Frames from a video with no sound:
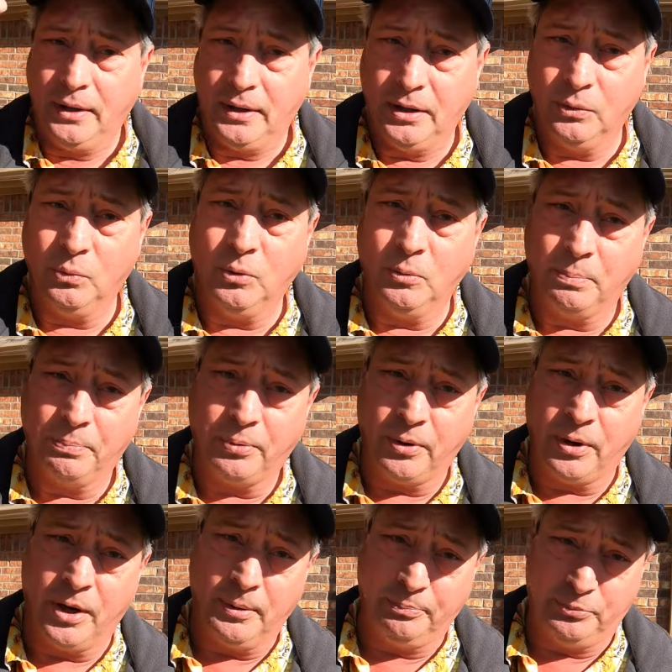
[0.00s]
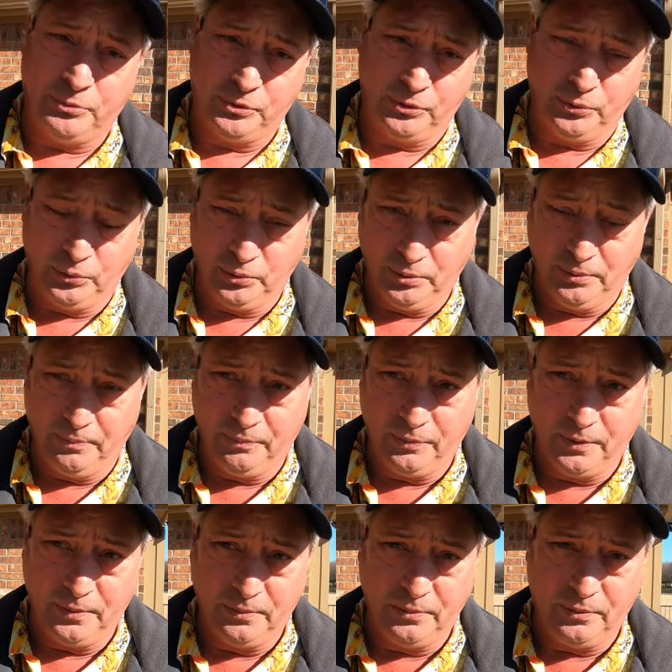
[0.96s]
it will prompt you
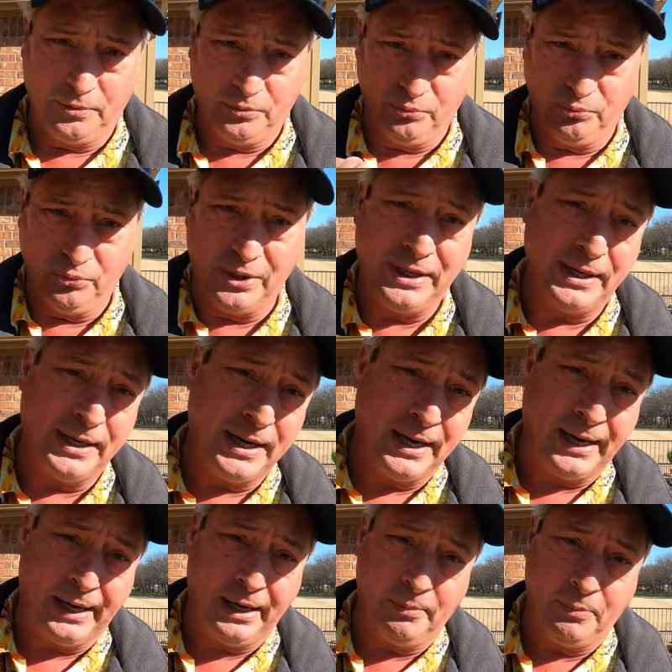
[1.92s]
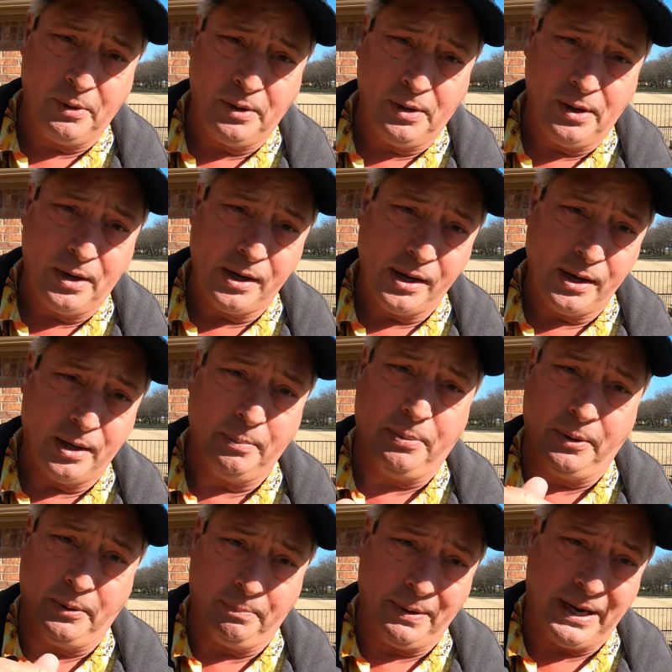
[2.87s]
to rename and
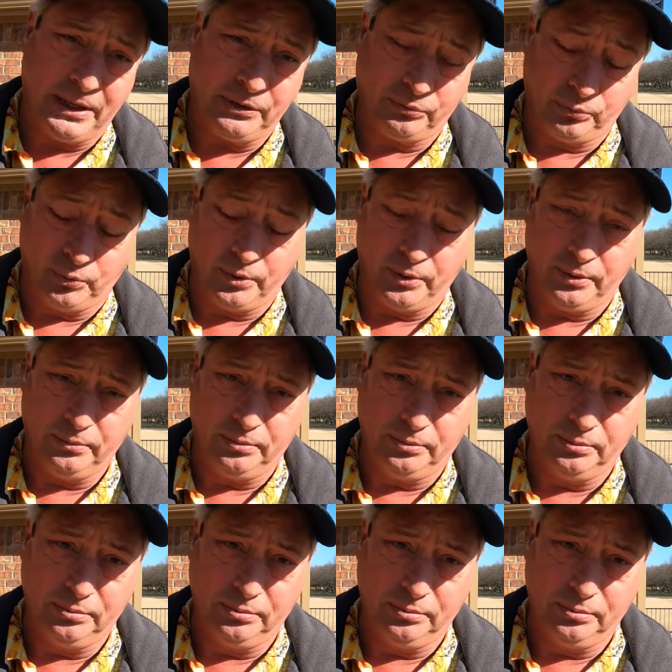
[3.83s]
put a password.